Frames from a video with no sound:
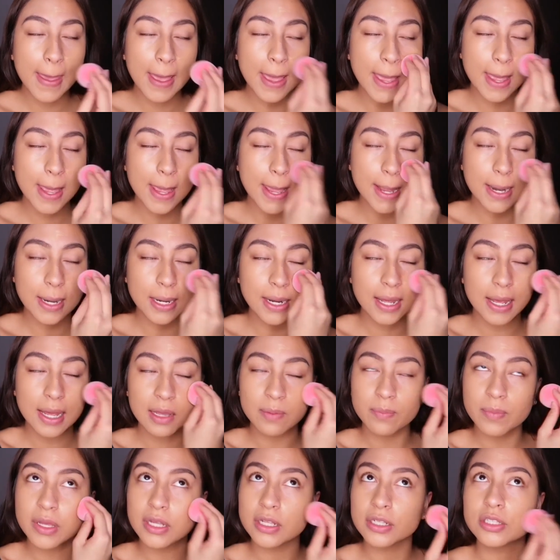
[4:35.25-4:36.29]
And
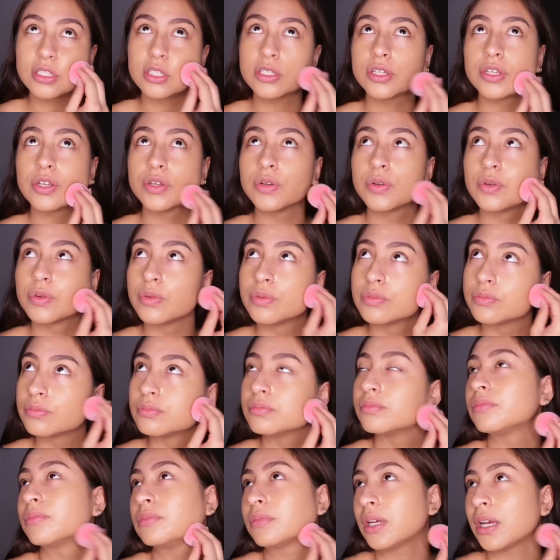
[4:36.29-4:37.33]
I've been to,
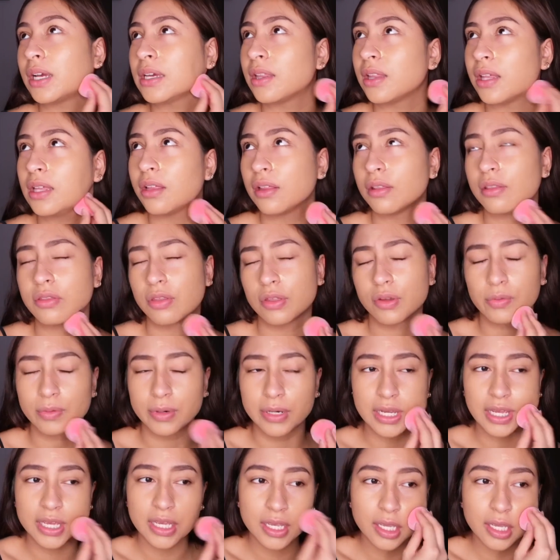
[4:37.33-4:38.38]
I think,
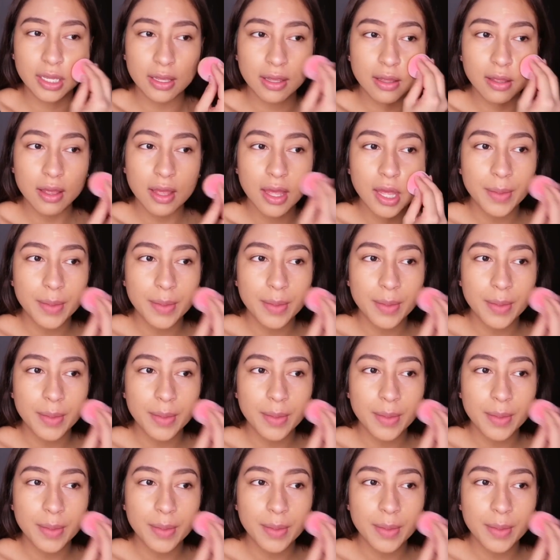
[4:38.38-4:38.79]
three.